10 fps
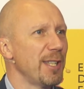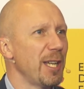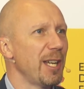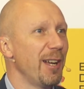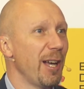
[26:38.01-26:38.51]

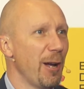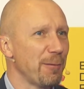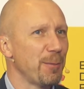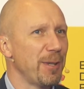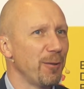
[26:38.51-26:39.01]
They
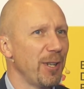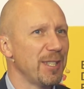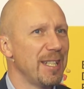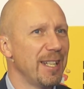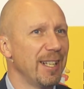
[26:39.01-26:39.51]
have to be
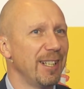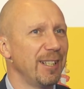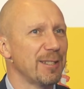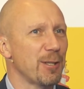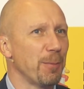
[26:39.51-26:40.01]
ready
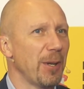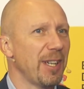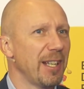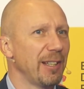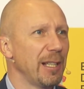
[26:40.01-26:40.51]
to
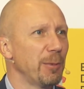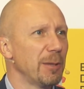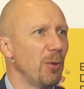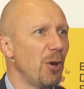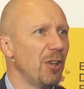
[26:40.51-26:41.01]
pay a little
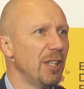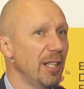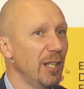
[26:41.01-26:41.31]
bit more,